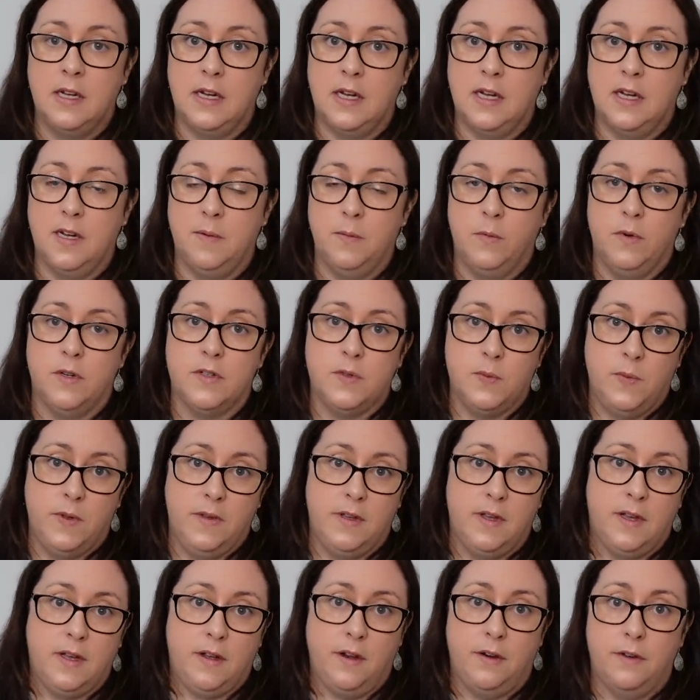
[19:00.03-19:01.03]
Whereas with
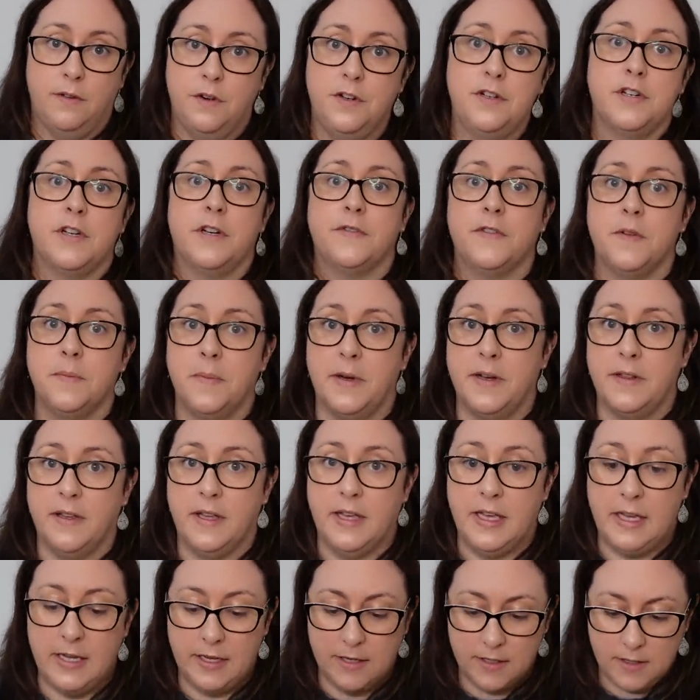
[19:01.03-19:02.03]
Gecko Rouge you have to buy the
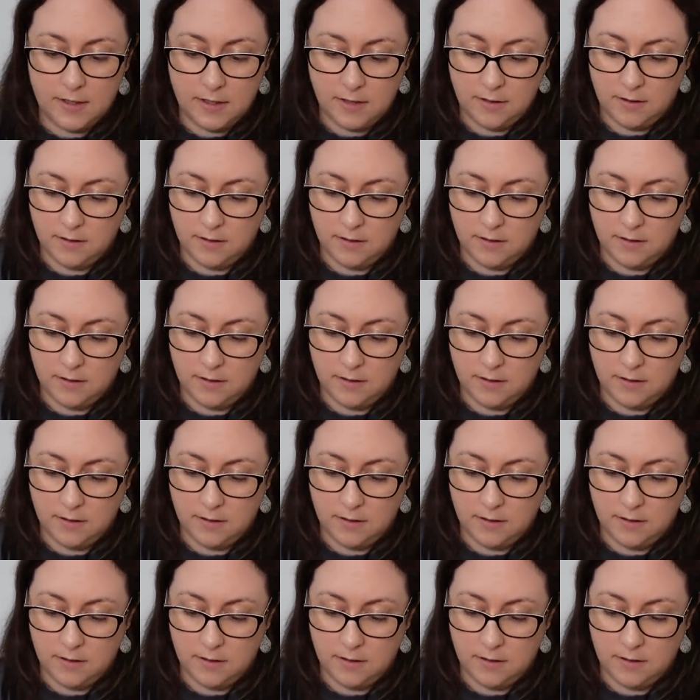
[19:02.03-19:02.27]
kit.